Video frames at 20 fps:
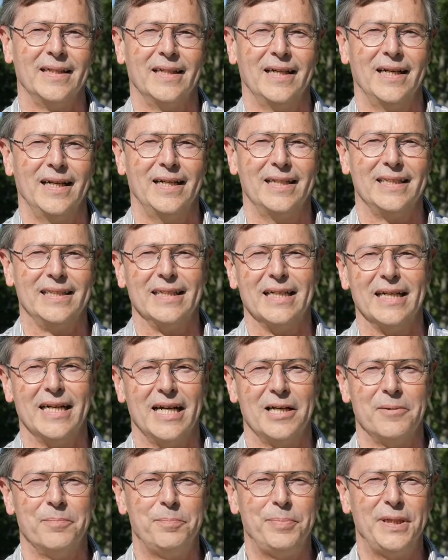Hi,
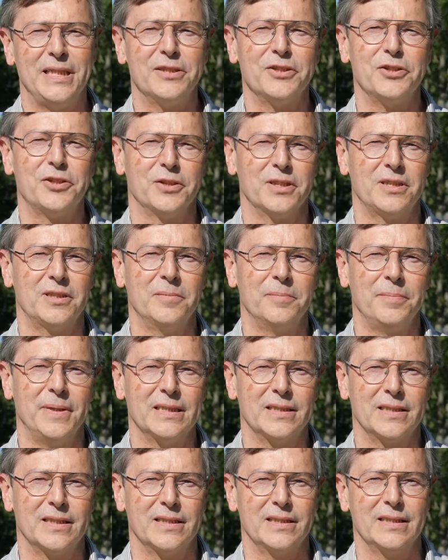I'm Peter
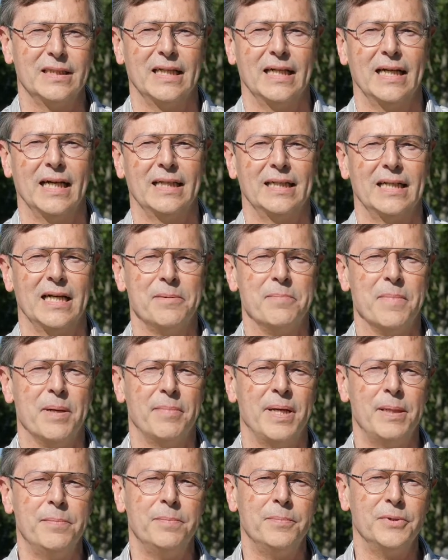Schurtenberger and I'm a
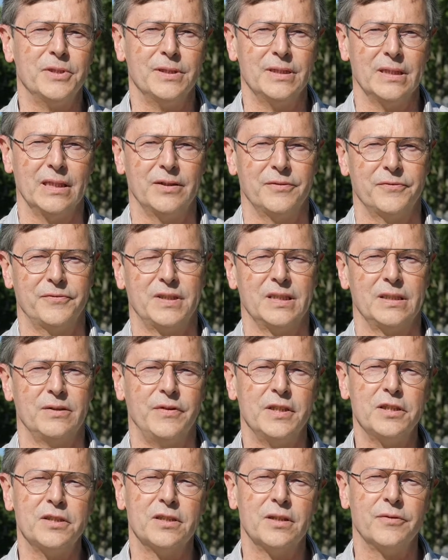member of the
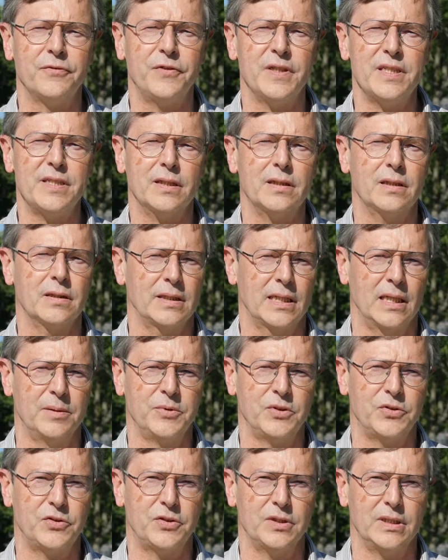Division of Physical
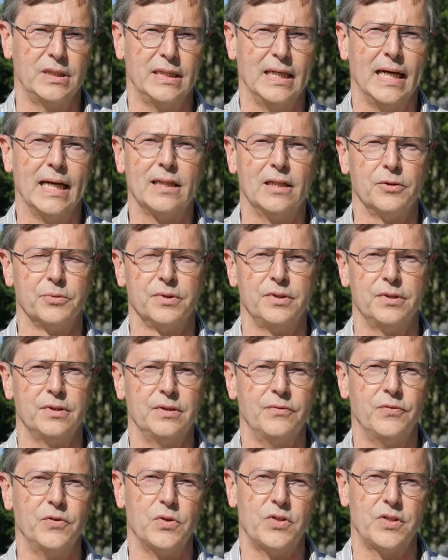Chemistry at Lund
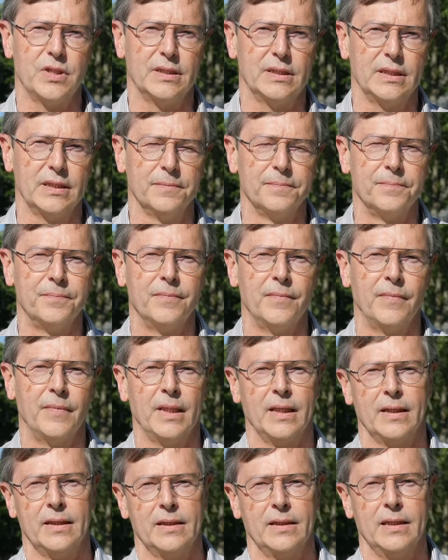University.
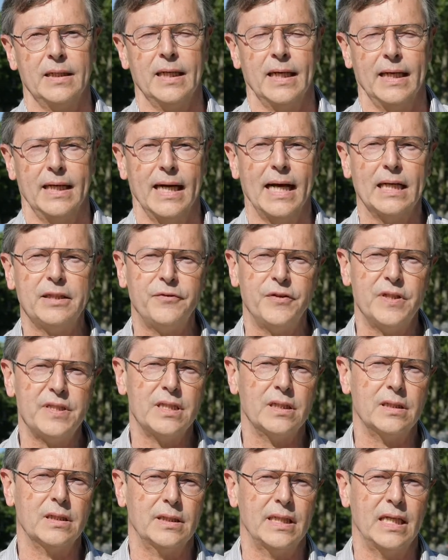At
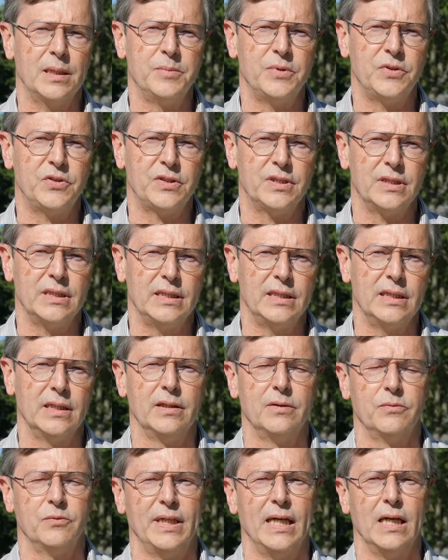Physical Chemistry
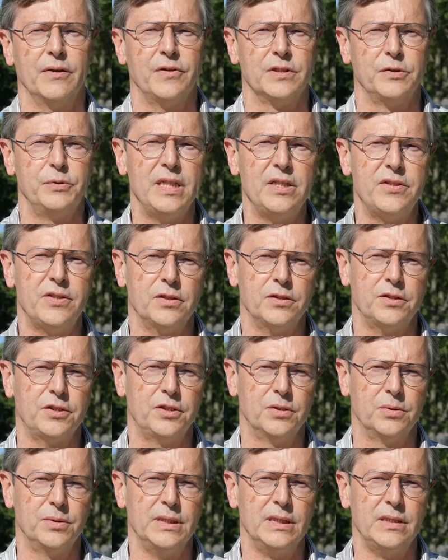we have a research
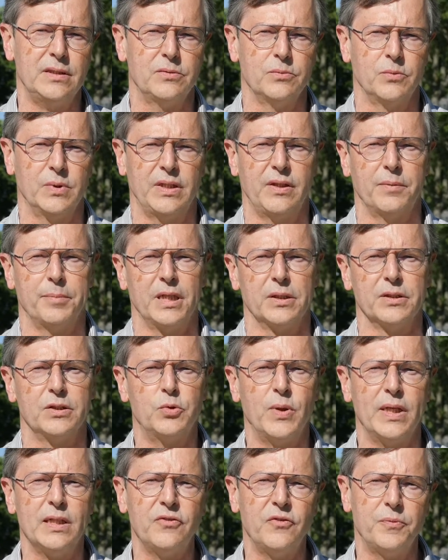unit with about
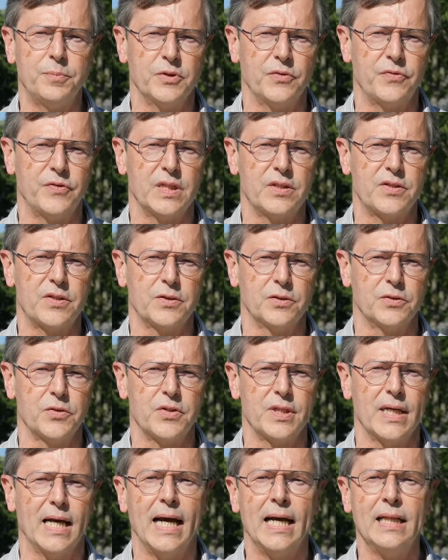12
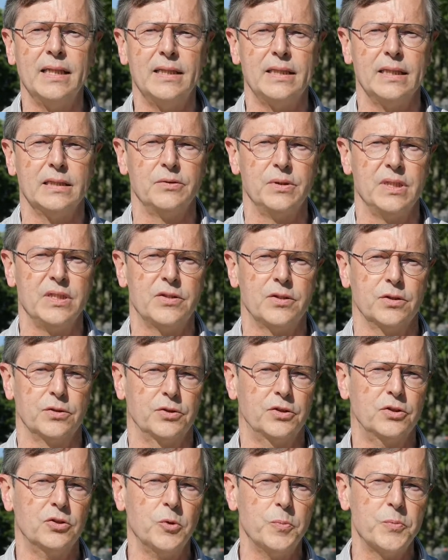professors and their
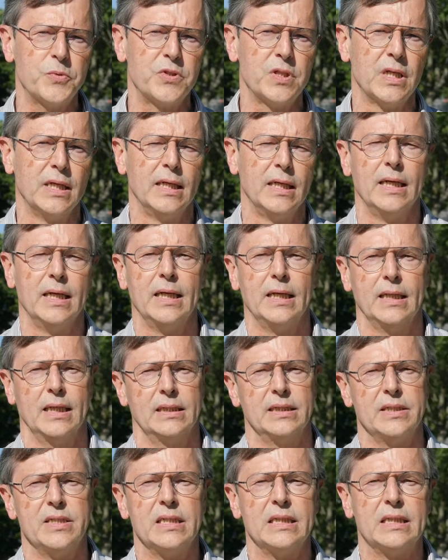research groups
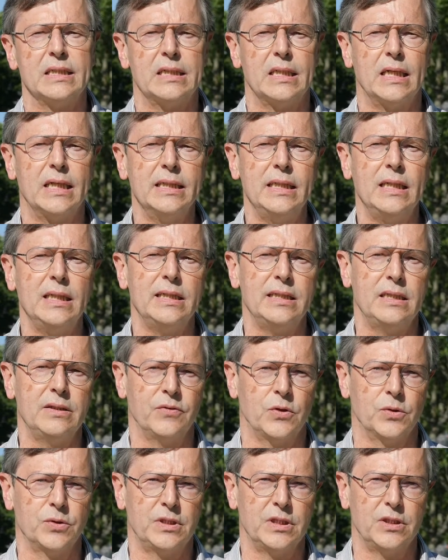that is entirely
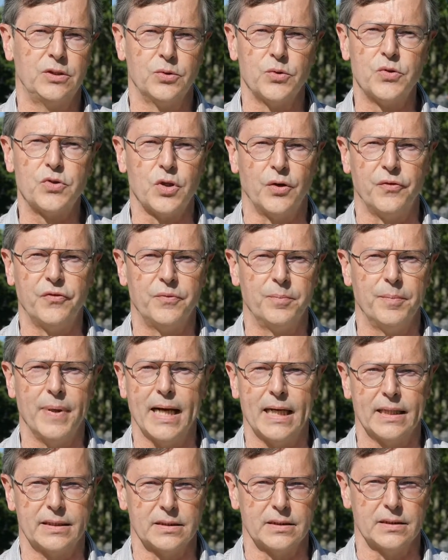devoted to soft
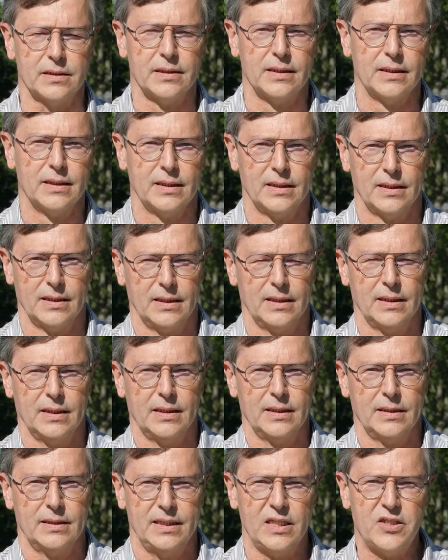matter.
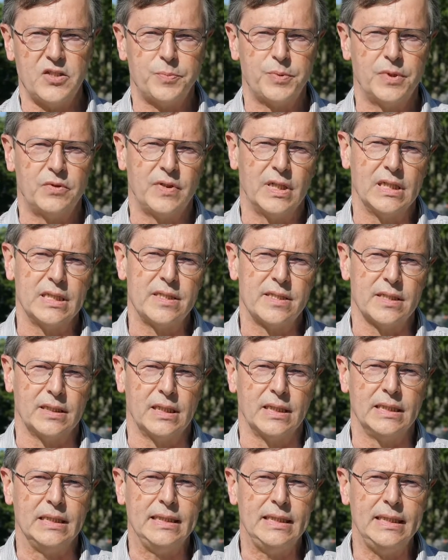This provides an
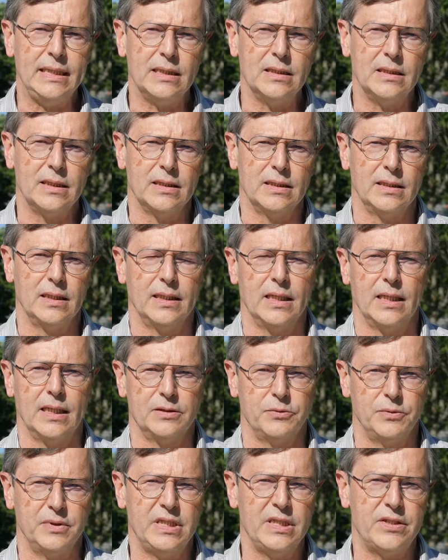ideal
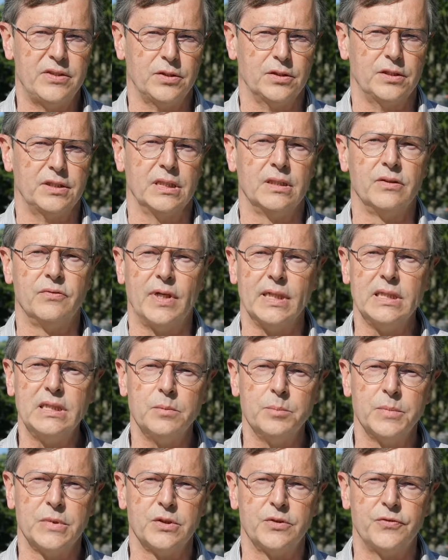research
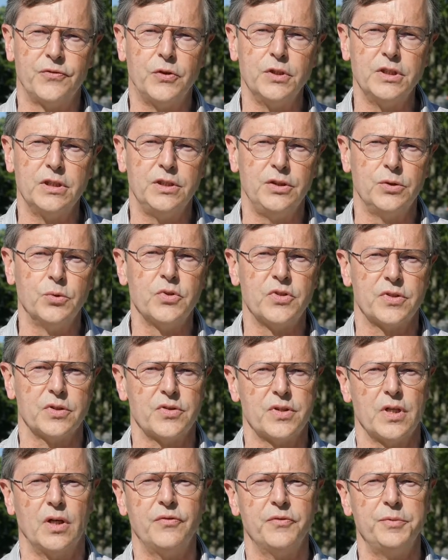environment for the
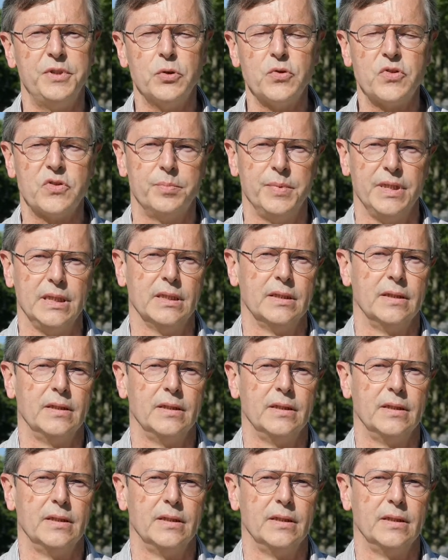users of EUSMI,